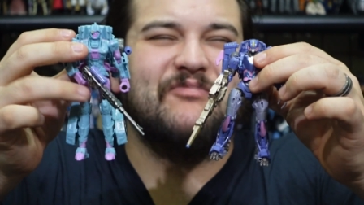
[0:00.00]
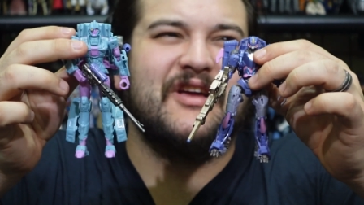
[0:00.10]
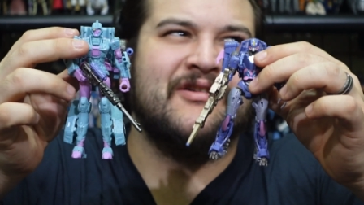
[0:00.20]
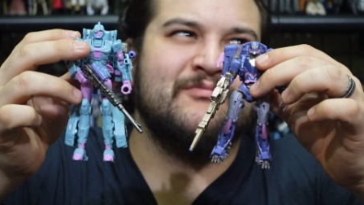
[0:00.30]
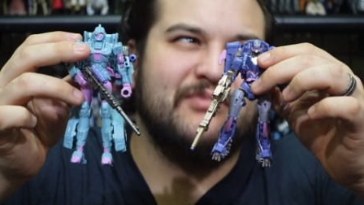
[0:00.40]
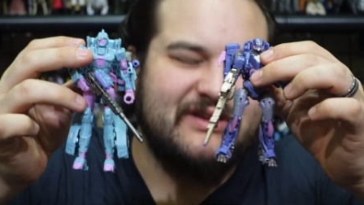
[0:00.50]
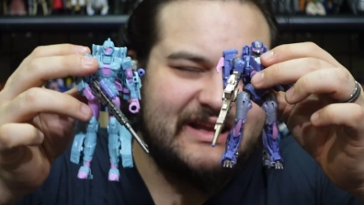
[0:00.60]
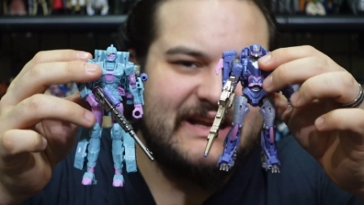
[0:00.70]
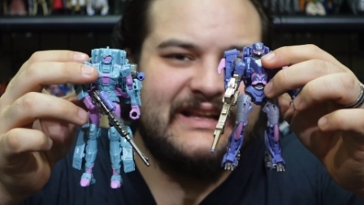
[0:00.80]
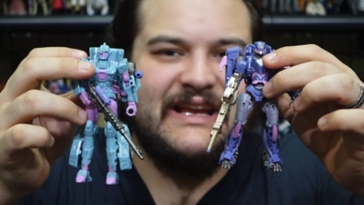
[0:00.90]

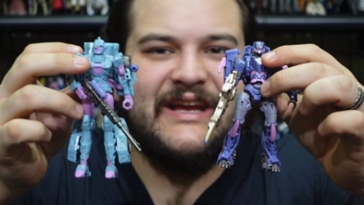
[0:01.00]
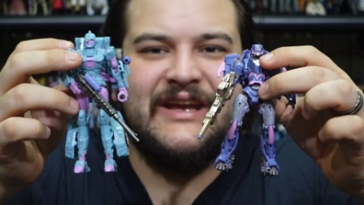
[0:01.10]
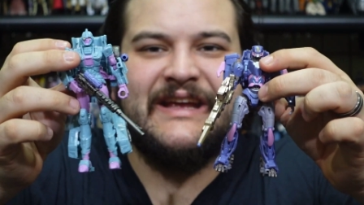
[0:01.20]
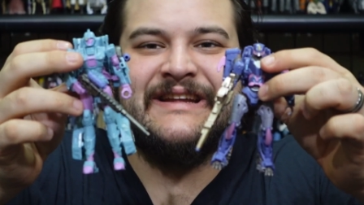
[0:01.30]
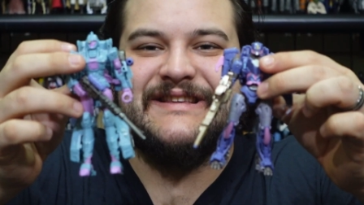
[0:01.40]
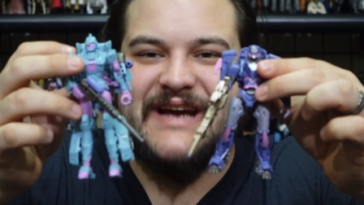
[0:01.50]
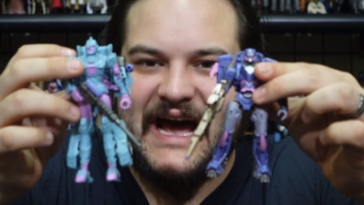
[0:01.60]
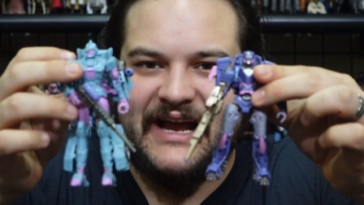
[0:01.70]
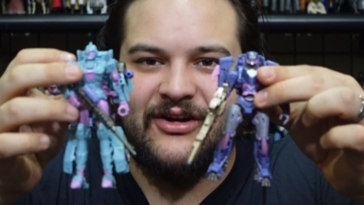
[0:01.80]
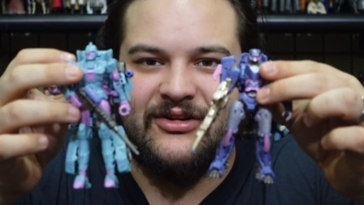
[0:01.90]
completely,
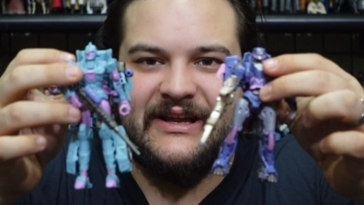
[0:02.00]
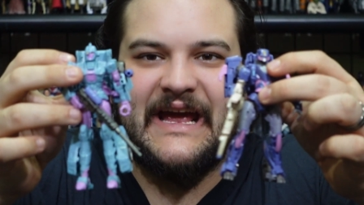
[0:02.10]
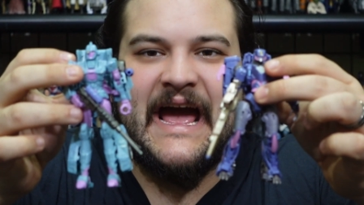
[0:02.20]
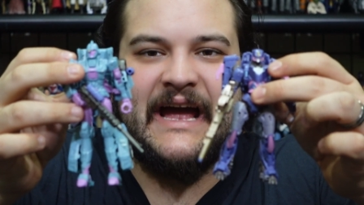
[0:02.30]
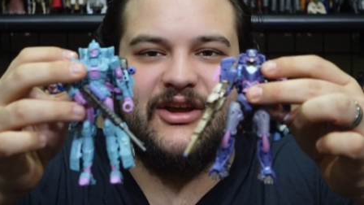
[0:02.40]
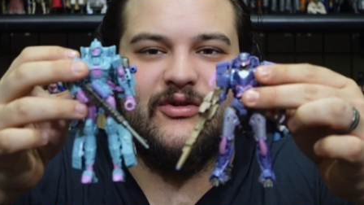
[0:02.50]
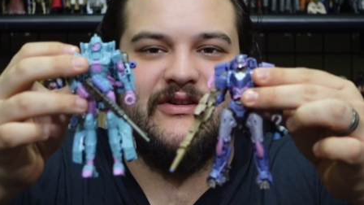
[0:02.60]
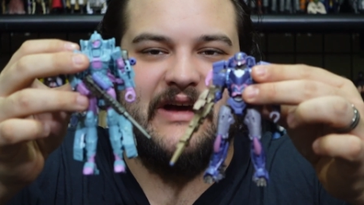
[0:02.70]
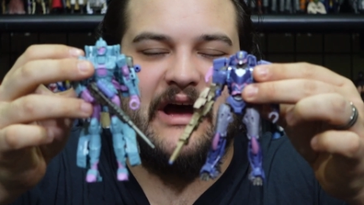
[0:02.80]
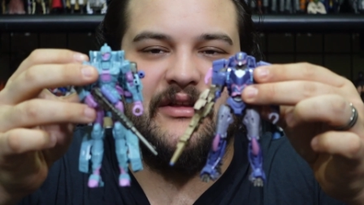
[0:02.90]
entirely accurate
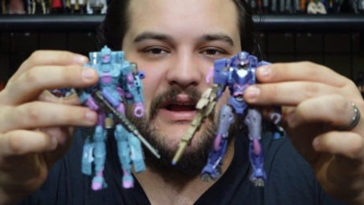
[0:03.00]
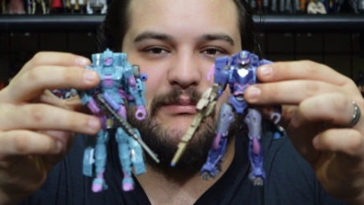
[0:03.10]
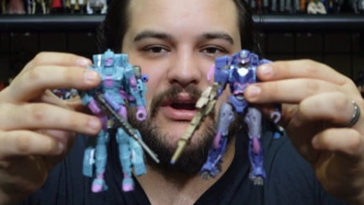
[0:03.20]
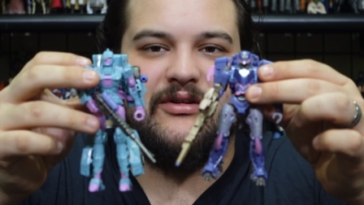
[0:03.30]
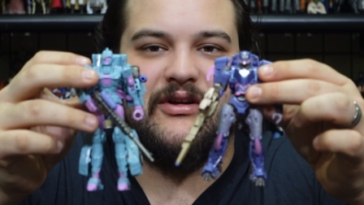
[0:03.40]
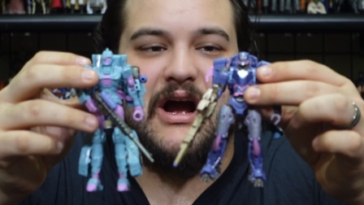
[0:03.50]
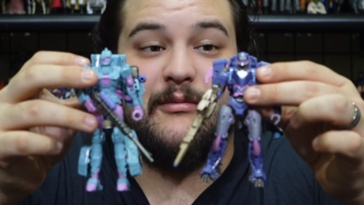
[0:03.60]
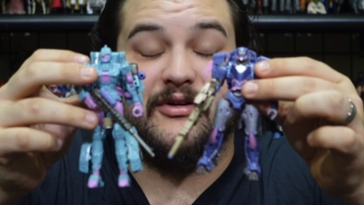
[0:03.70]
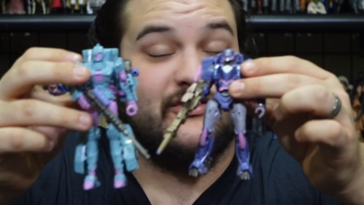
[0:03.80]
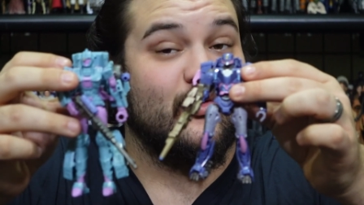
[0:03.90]
to how they appear in the
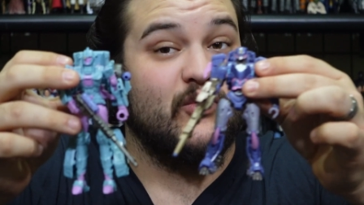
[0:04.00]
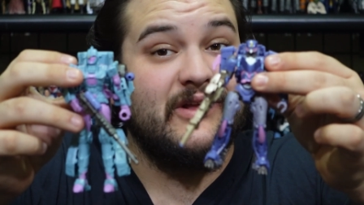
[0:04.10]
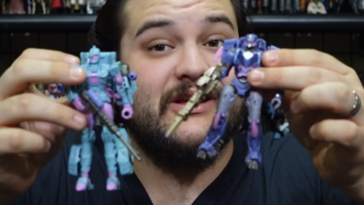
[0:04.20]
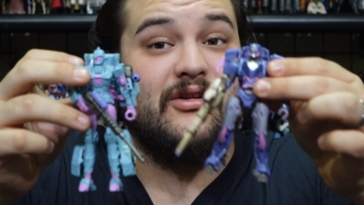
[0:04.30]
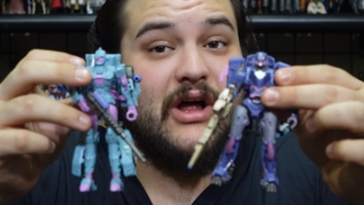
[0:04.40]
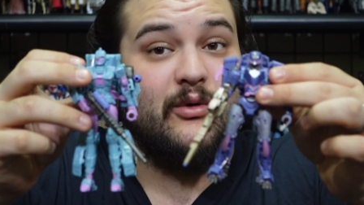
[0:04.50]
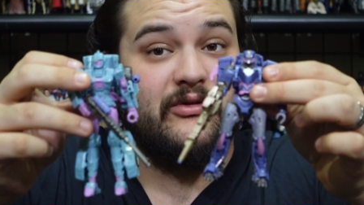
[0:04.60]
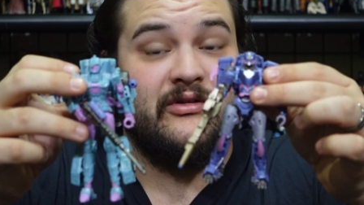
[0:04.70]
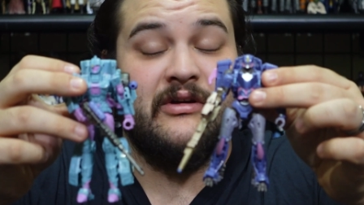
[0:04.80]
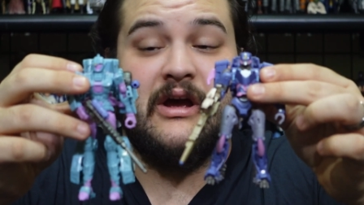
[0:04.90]
comics. They're really
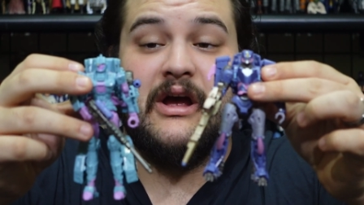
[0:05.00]
close.